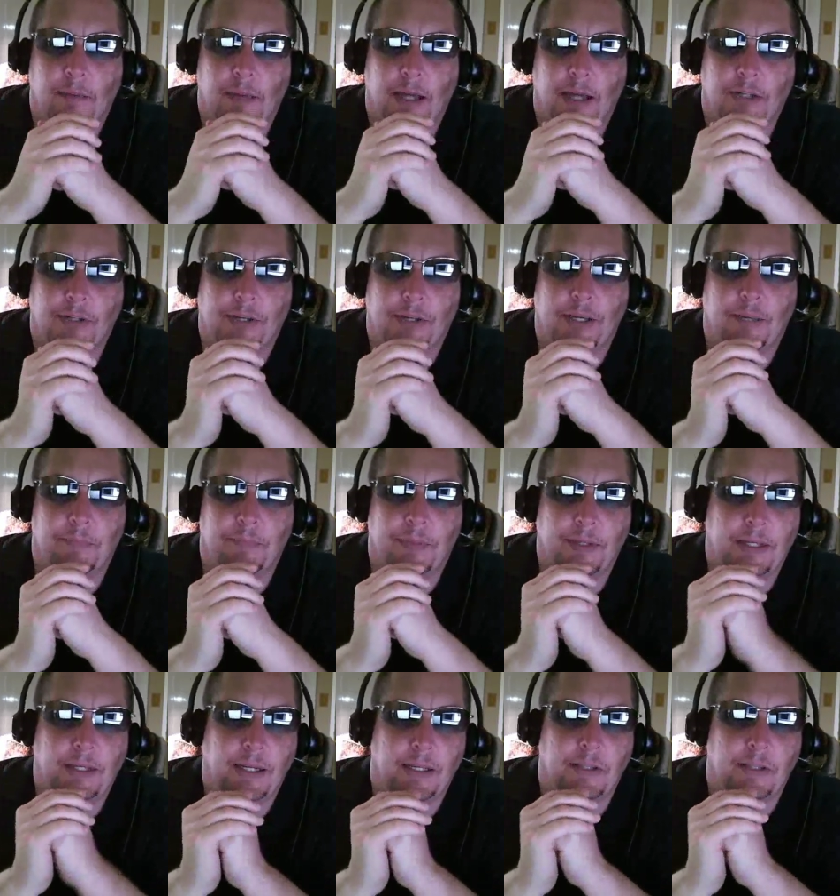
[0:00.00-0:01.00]
Actually,
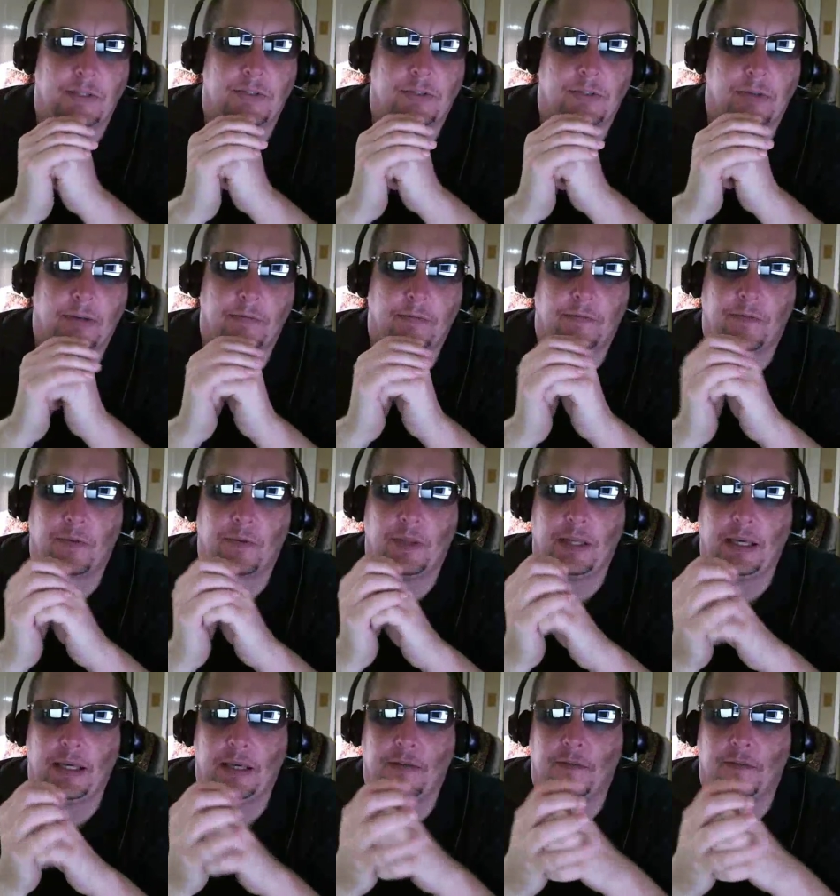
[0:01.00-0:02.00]
completing the script for
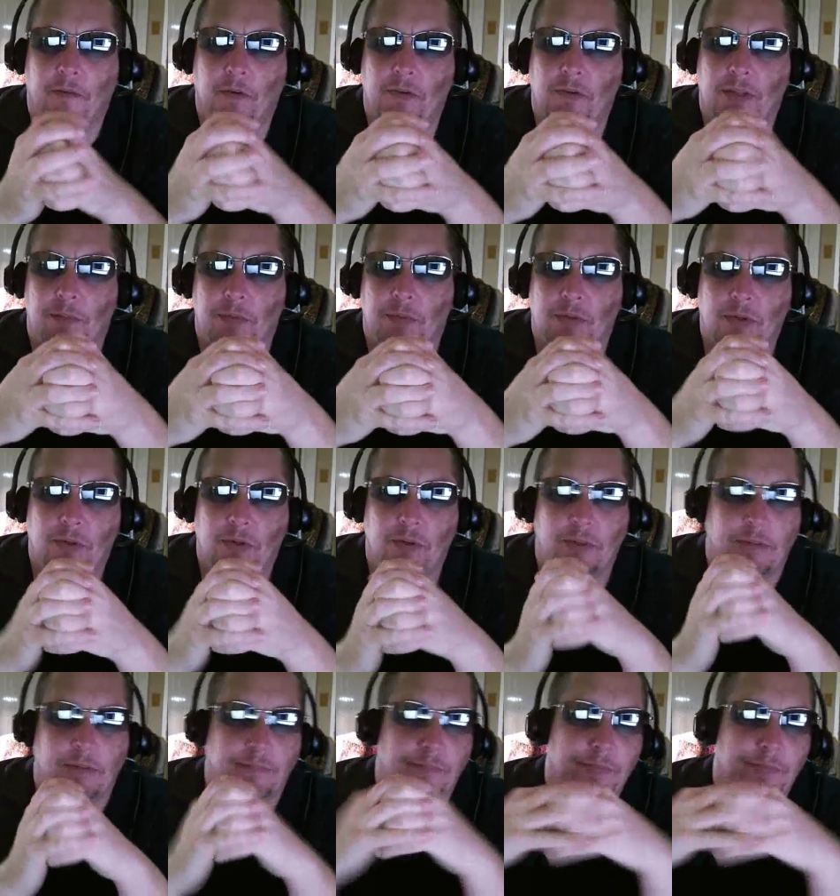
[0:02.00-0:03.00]
the first
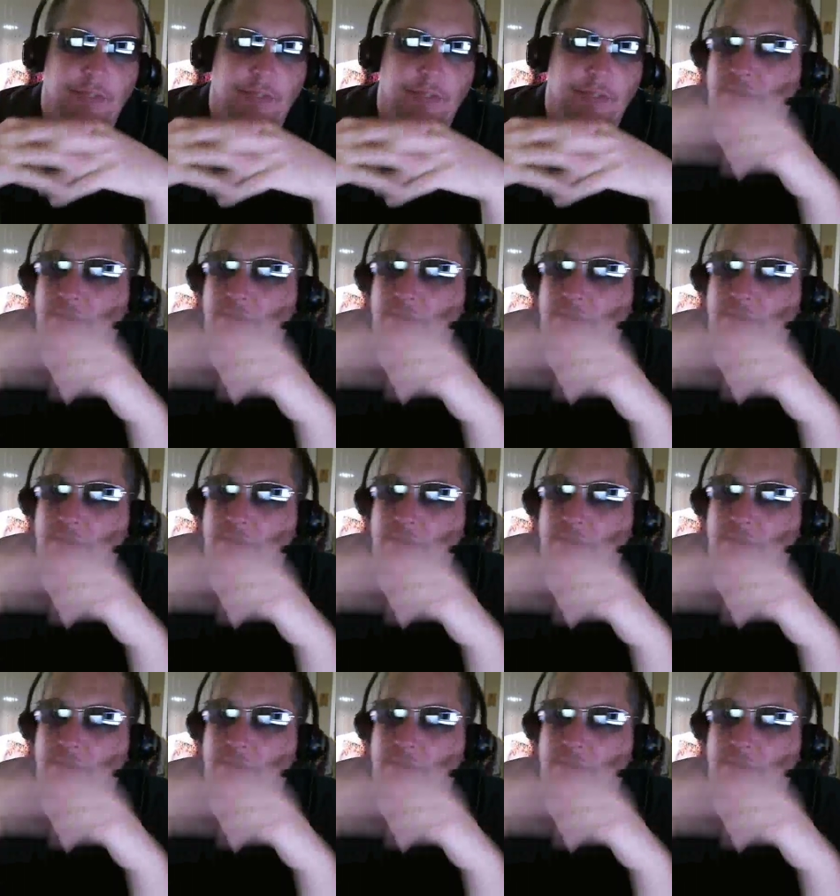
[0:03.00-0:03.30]
episode. The sets have